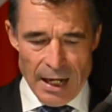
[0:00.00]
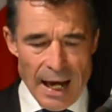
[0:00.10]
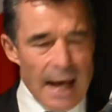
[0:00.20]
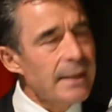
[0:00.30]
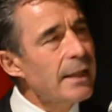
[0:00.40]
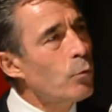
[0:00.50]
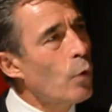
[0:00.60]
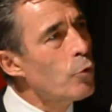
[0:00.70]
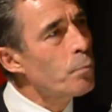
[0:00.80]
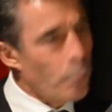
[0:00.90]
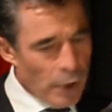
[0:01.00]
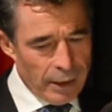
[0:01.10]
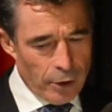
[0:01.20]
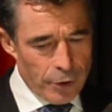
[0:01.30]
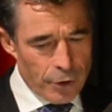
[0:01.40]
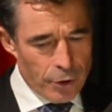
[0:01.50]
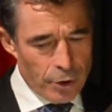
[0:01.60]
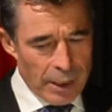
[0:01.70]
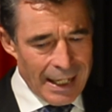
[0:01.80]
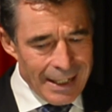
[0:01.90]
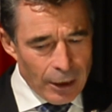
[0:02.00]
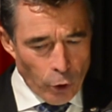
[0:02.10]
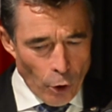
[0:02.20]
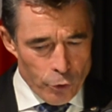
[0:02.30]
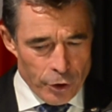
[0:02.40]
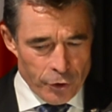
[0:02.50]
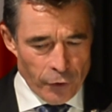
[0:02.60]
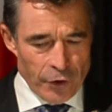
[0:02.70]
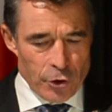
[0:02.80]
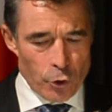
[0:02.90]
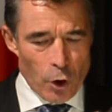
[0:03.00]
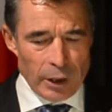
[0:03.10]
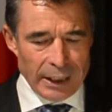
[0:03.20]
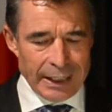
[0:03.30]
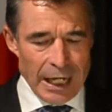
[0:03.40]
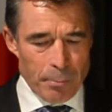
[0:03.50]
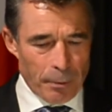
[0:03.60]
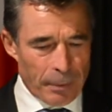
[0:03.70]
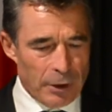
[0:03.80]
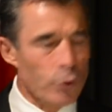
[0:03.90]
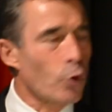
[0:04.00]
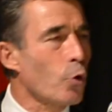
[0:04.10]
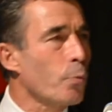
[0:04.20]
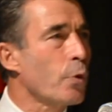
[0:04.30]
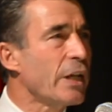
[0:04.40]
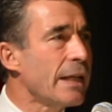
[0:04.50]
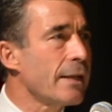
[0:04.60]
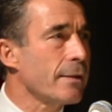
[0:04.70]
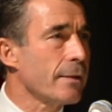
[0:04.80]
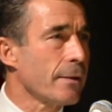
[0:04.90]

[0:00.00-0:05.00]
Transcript: And it won't bring us any closer to the strong and capable Europe we need.